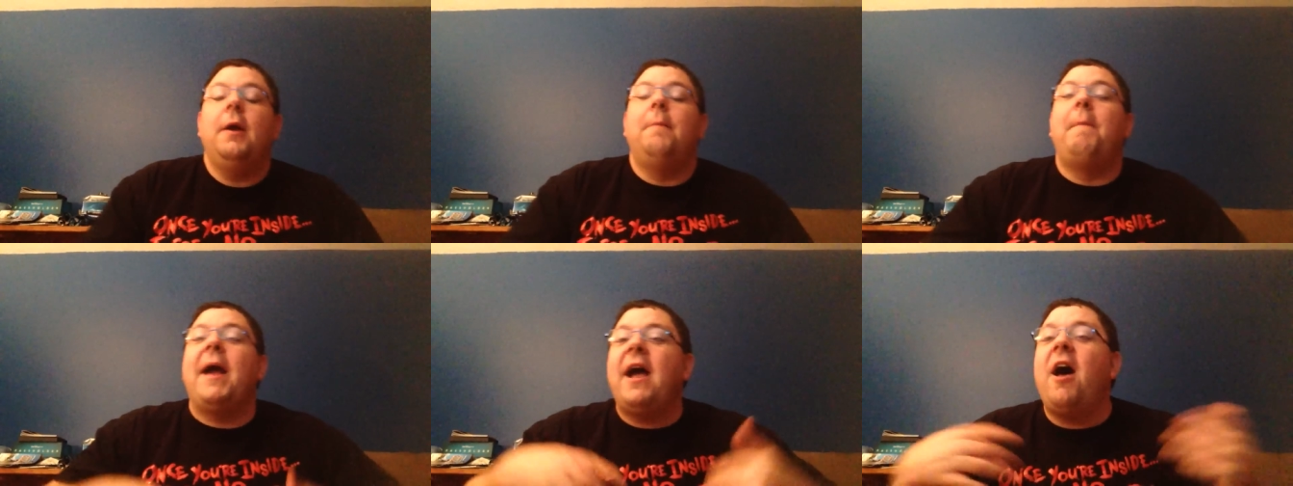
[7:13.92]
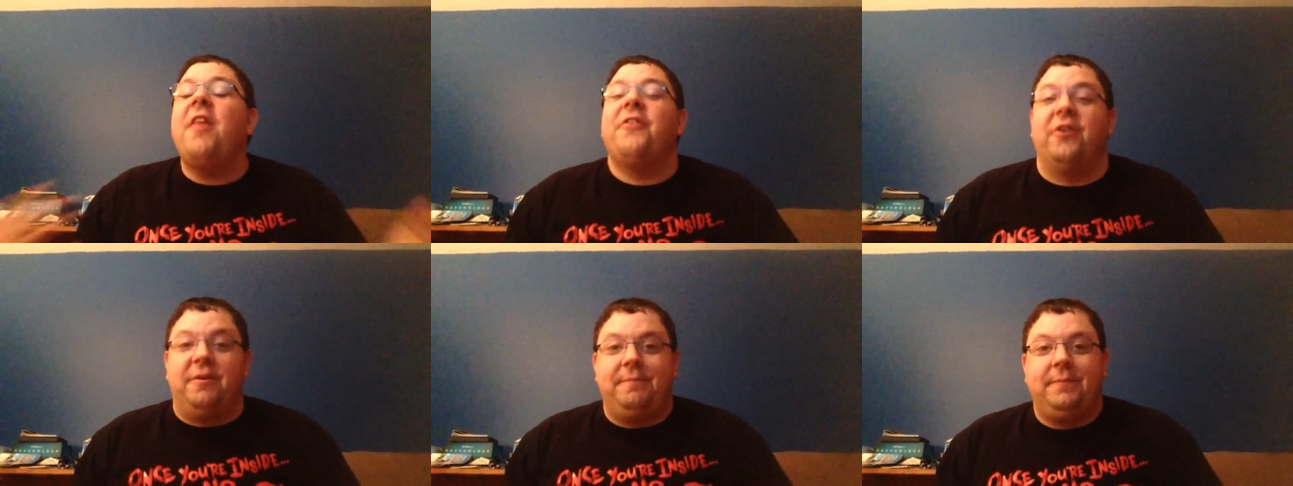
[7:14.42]
My
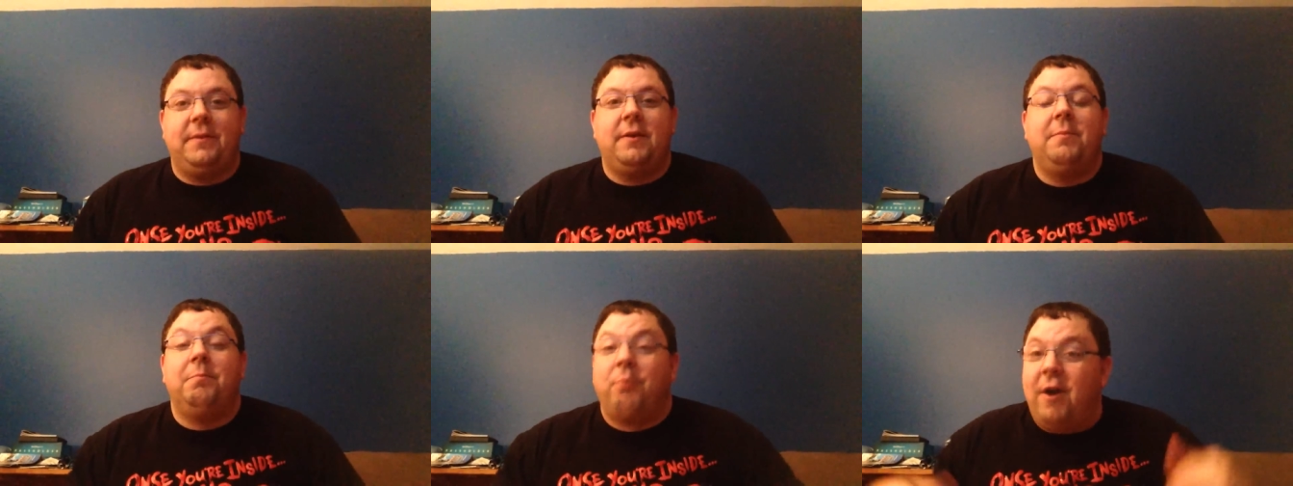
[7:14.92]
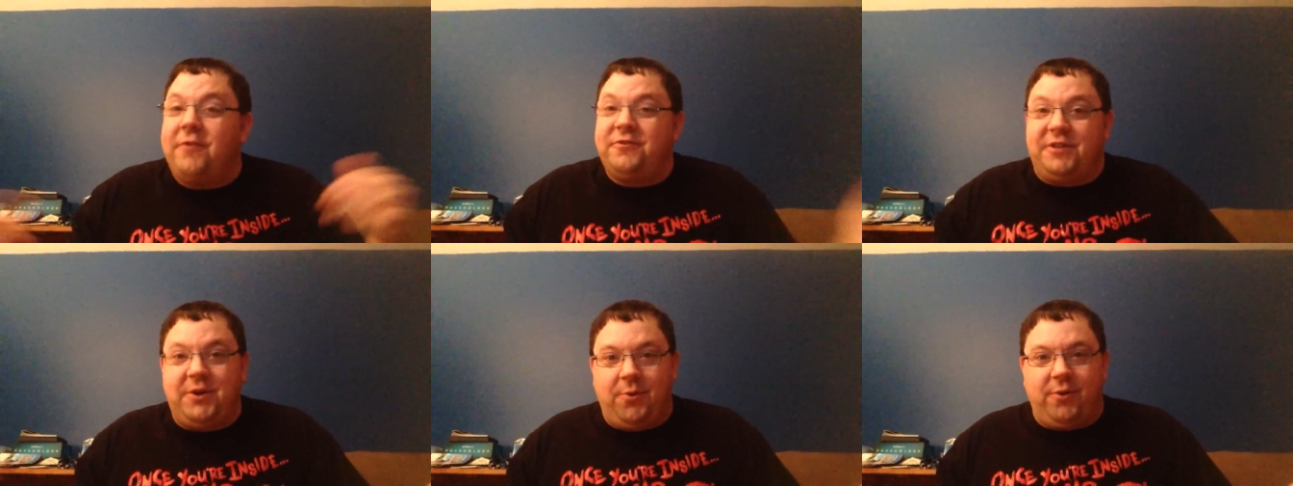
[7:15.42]
other brothers
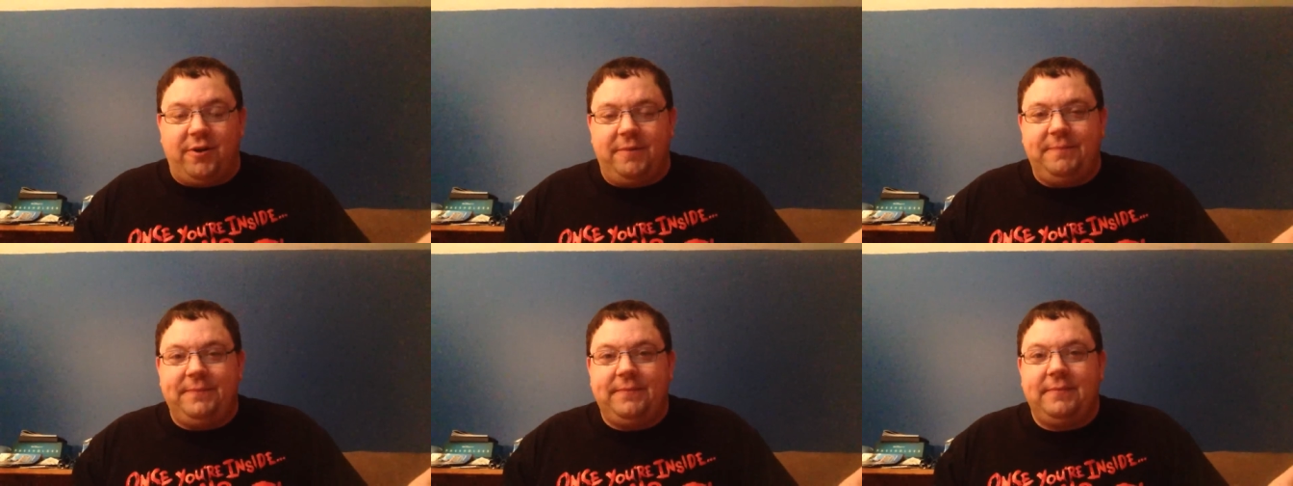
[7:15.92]
in horror.